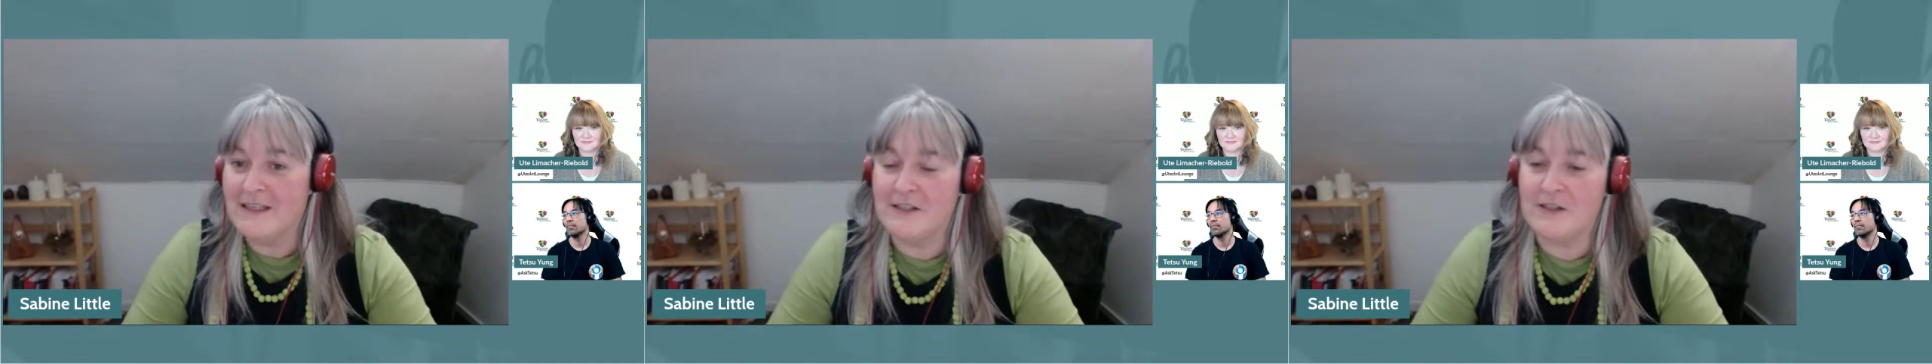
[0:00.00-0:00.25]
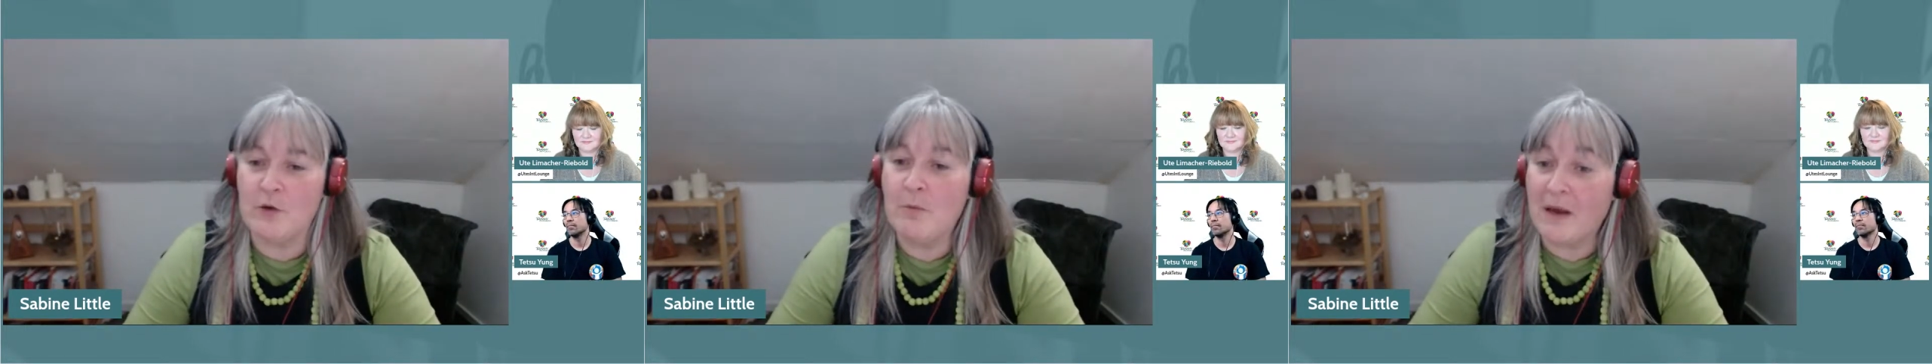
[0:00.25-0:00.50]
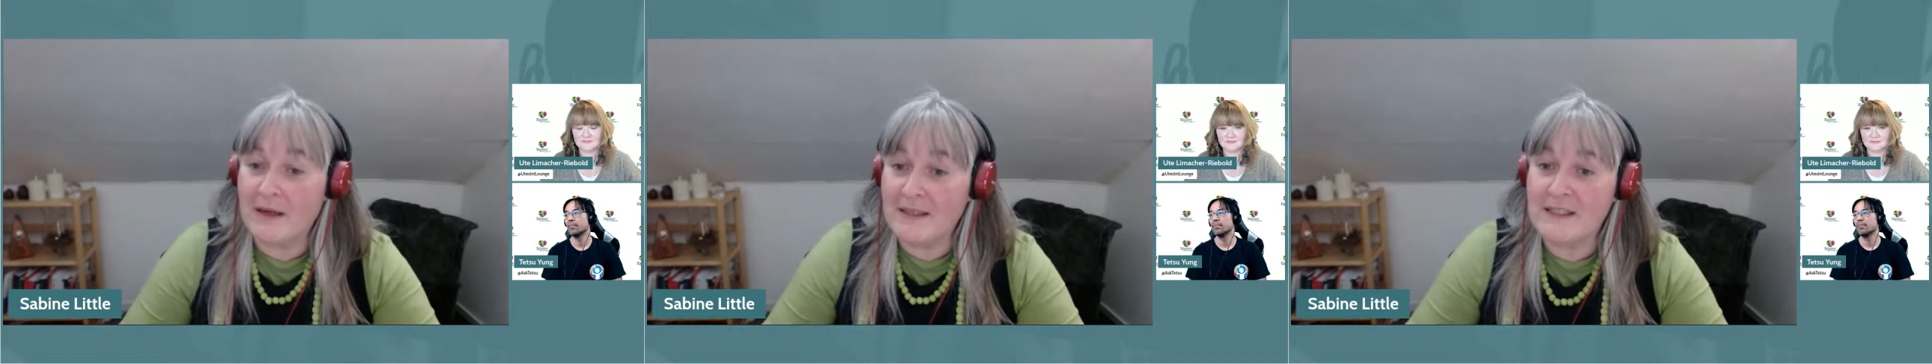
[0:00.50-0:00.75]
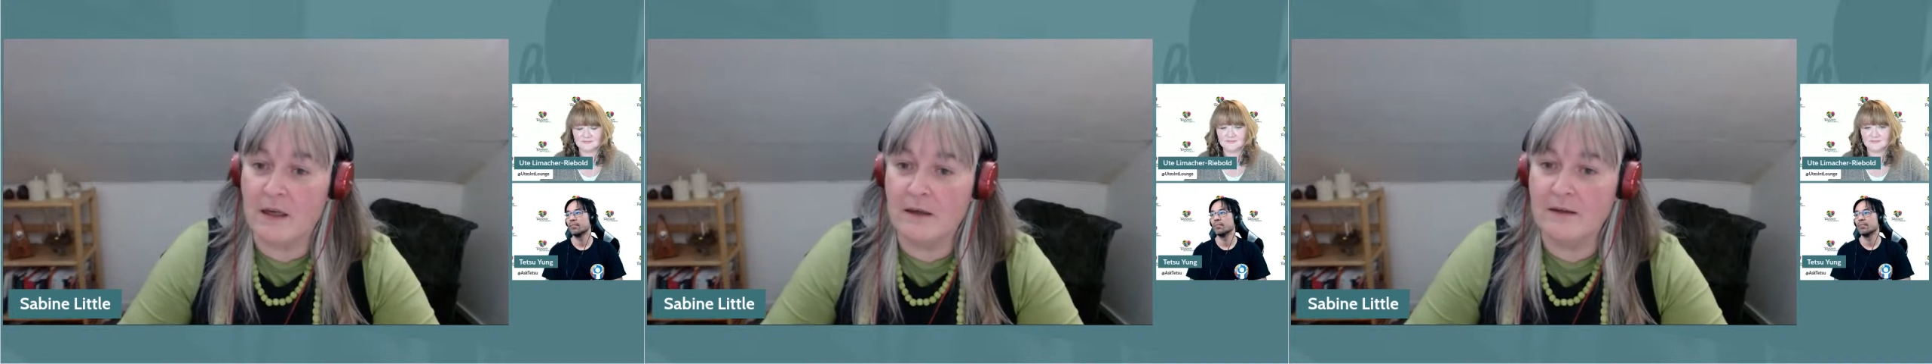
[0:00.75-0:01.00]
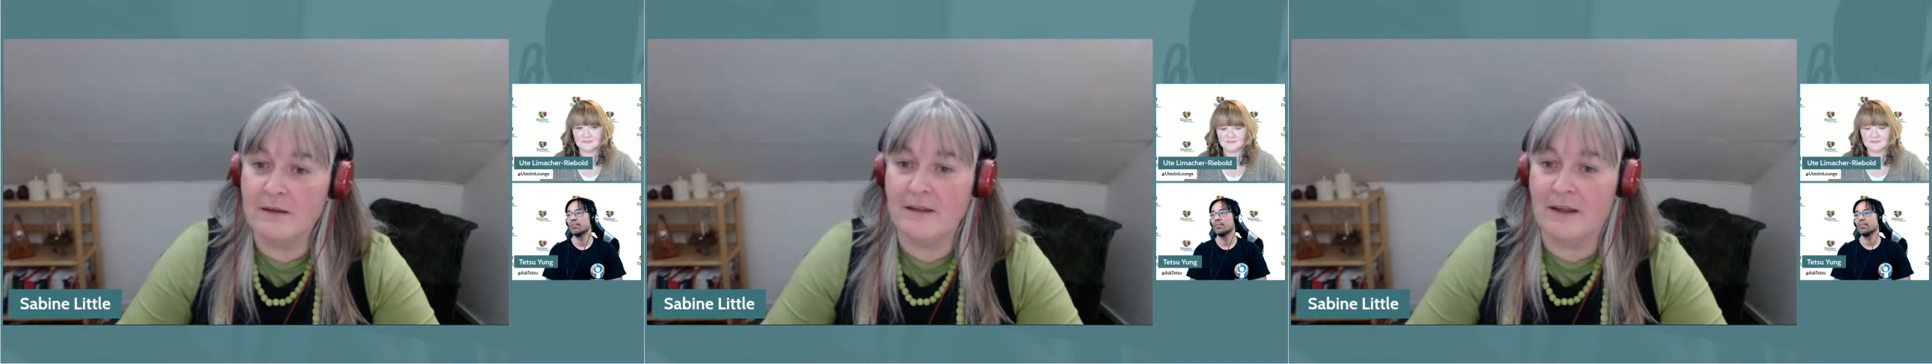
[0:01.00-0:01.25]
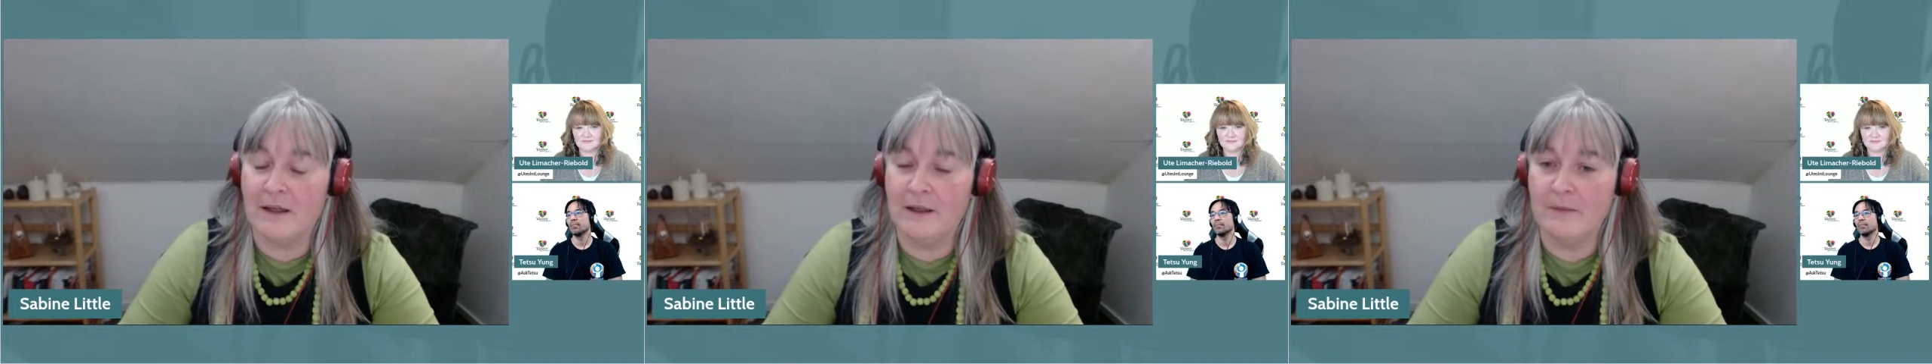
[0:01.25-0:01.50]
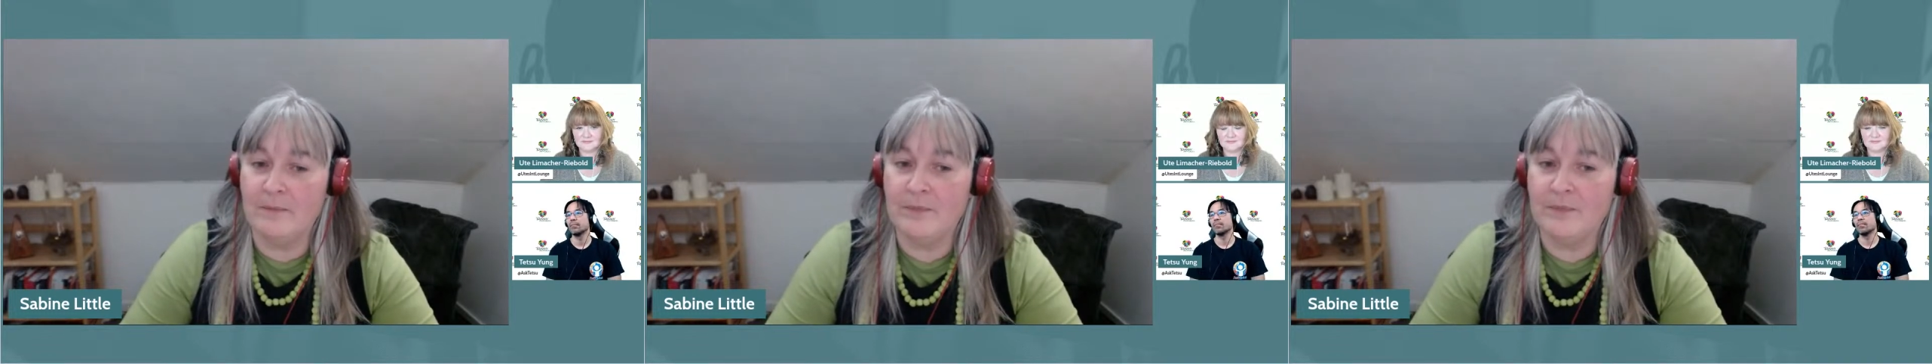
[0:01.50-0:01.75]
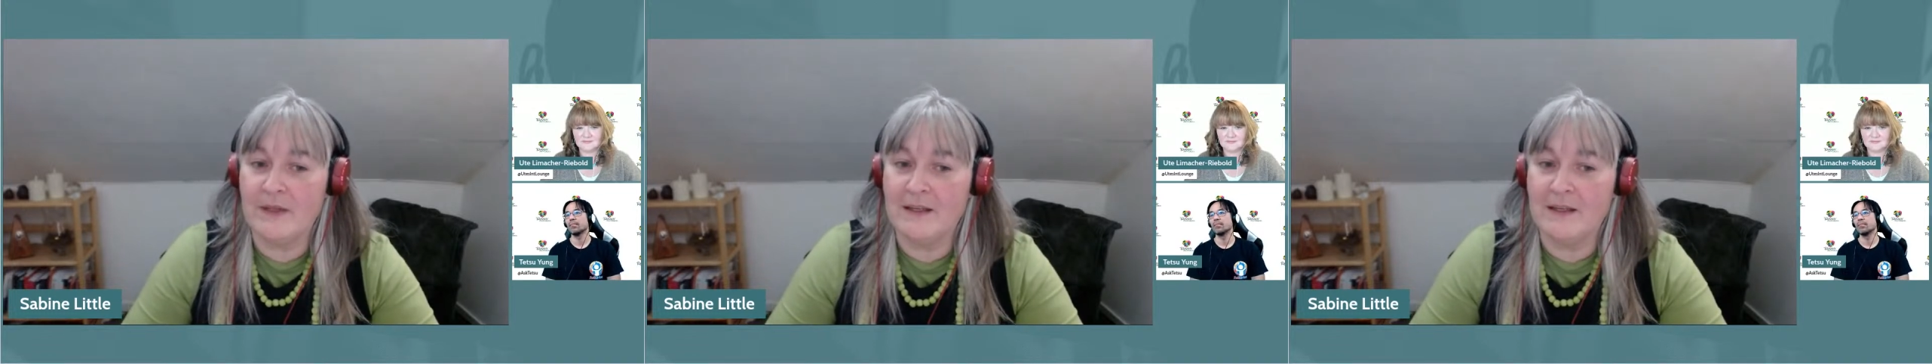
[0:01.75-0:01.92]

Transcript: so my mm-hmm. son um,